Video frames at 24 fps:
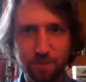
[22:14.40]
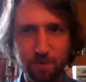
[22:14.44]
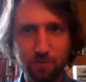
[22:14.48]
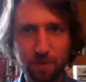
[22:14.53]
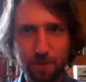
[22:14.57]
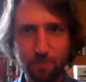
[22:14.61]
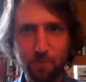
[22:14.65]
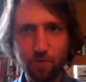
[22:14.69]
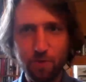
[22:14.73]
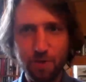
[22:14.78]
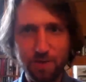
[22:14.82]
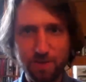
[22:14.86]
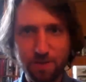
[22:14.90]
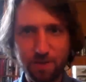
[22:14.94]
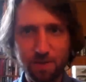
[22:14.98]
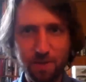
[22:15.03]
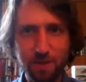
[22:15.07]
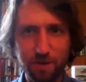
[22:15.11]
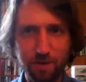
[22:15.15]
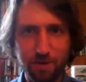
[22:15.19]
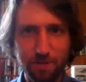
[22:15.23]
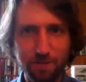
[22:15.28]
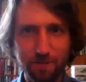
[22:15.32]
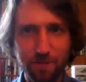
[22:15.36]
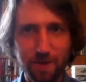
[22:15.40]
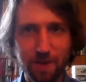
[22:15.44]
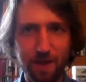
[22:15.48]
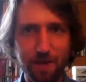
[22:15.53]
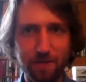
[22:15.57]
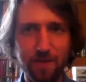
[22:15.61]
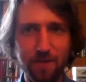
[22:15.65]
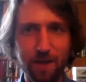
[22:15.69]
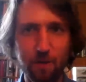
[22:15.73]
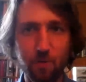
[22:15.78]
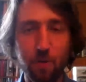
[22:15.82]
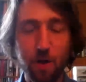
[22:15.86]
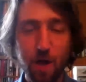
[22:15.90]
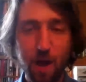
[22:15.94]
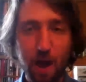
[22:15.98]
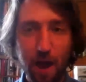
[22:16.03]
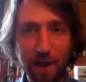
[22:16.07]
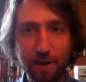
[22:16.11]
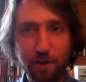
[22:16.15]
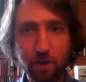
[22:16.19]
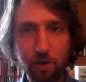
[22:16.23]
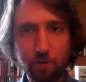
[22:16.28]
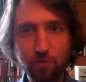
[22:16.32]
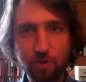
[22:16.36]
the book is here now.
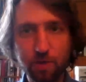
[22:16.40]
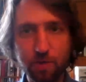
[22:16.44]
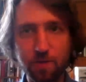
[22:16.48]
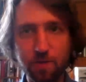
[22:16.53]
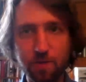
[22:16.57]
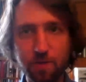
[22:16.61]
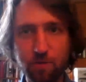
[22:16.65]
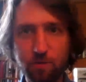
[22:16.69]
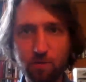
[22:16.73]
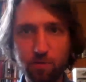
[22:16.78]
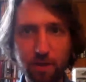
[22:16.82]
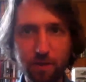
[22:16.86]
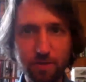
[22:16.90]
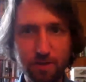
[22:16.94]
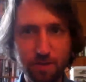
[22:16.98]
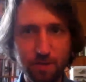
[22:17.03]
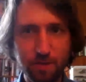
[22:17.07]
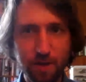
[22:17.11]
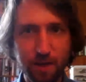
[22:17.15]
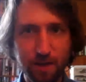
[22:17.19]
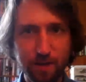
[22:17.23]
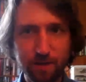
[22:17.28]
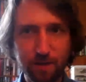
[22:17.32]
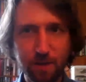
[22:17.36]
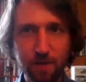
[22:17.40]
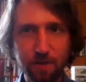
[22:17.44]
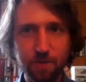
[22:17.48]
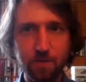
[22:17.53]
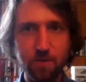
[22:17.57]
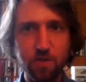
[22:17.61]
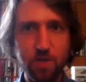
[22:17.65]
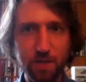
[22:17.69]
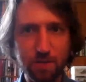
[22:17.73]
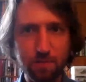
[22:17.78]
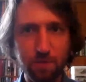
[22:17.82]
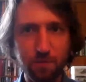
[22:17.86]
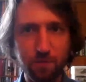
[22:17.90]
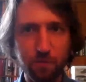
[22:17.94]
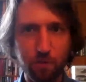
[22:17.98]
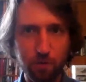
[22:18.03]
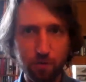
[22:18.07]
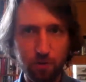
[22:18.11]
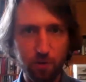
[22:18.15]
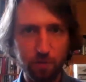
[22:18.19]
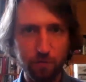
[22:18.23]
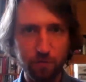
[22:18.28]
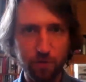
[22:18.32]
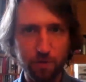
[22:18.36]
I wrote it in 2019, just before
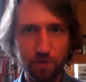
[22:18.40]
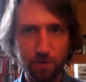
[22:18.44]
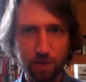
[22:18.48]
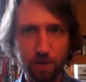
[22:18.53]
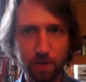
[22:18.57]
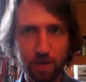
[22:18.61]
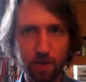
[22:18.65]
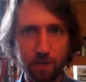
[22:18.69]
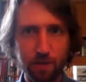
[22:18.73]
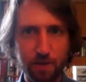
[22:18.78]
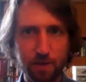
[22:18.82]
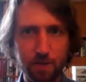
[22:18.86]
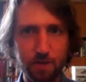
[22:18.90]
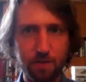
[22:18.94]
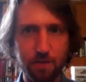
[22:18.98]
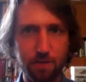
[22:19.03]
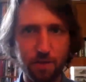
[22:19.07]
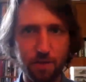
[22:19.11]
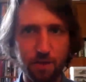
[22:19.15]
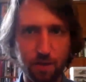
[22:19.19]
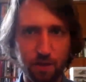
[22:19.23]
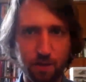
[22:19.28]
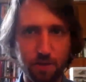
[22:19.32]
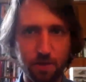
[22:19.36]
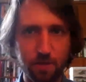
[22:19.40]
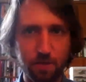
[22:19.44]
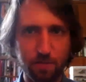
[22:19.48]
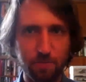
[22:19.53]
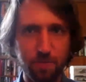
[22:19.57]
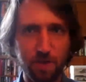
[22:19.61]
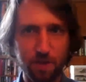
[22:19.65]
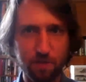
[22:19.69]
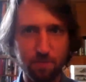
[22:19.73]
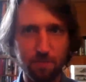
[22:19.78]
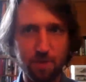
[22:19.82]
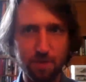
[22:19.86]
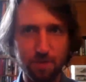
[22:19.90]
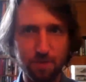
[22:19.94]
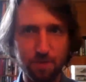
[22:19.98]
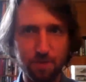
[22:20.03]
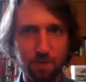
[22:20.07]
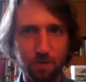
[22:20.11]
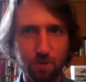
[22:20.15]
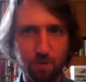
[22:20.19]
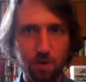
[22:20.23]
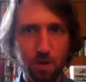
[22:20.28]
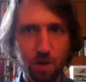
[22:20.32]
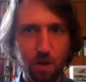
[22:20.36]
COVID hit Myanmar.
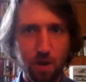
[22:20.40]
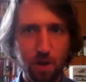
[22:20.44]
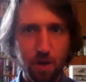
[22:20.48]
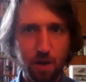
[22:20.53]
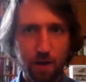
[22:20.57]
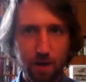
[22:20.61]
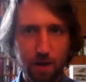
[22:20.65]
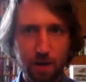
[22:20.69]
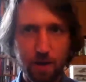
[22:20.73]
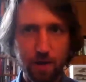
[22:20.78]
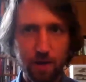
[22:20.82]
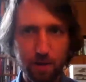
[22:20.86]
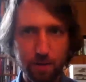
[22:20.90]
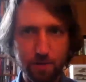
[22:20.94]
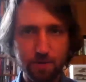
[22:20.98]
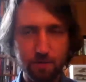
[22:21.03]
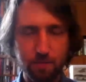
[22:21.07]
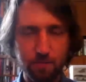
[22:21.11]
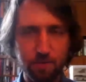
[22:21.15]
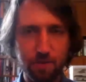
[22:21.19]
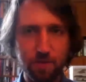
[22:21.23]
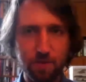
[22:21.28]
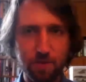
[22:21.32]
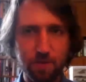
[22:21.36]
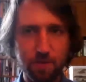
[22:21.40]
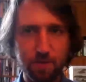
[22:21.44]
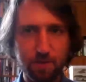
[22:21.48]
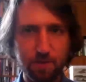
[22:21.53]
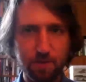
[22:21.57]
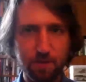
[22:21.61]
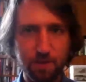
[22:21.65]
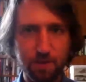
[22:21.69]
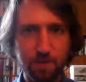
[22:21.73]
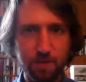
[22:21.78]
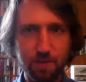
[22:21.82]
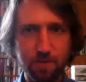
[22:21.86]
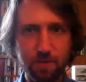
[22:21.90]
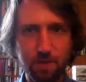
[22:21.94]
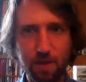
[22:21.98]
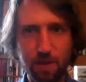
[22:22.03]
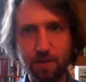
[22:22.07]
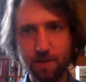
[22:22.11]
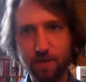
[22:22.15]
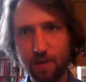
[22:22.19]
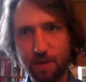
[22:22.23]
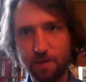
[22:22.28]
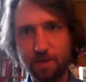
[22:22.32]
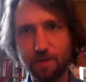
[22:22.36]
So this is
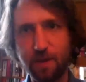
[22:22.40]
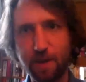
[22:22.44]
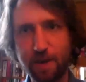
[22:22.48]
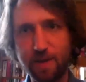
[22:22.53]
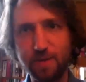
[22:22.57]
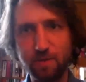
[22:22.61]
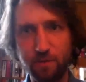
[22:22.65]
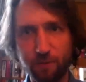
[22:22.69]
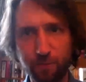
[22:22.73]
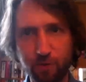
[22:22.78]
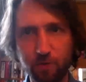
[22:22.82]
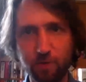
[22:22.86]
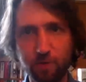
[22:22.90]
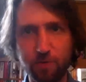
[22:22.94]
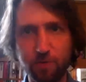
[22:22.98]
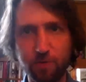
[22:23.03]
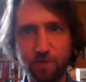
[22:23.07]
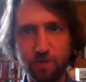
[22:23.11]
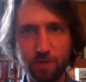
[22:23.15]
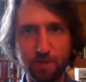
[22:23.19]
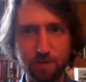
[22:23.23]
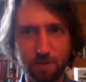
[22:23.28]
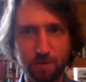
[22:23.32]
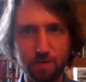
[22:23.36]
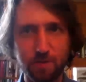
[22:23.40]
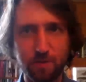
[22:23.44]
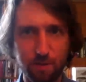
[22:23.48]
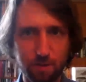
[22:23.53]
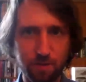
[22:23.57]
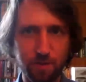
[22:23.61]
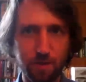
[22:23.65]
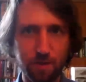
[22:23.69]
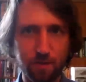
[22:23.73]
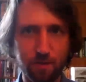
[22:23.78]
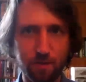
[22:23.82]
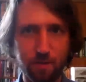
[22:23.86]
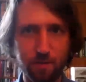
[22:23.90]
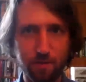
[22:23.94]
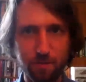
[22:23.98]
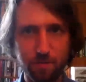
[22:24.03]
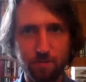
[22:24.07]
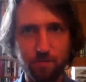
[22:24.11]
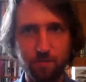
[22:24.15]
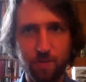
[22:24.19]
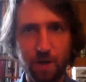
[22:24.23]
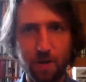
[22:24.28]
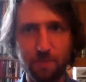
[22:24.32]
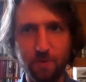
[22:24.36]
done, and the rest, of course, is the
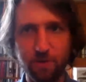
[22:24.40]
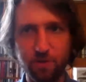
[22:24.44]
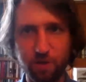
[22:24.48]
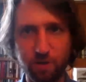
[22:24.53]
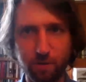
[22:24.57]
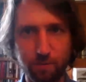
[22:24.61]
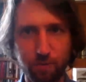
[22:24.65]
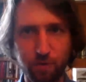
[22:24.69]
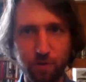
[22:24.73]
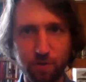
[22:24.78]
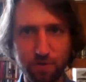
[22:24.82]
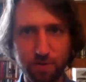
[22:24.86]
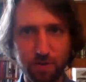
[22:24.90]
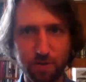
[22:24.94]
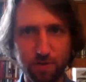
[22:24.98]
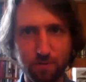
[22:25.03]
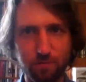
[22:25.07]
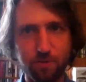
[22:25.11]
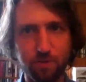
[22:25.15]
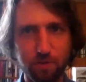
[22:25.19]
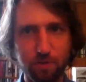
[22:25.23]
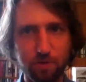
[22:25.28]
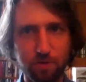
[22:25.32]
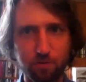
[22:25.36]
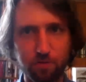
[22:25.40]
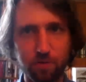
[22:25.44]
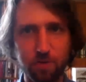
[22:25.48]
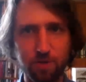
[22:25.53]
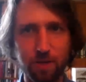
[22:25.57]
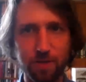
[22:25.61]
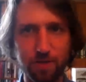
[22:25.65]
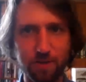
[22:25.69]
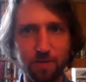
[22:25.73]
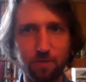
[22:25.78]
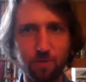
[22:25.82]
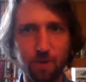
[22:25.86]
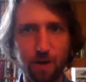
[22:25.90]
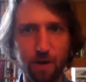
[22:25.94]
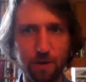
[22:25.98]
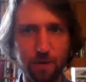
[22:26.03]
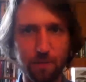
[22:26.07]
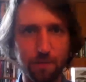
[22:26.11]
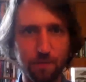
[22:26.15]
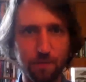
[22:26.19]
publishing process, which takes a while.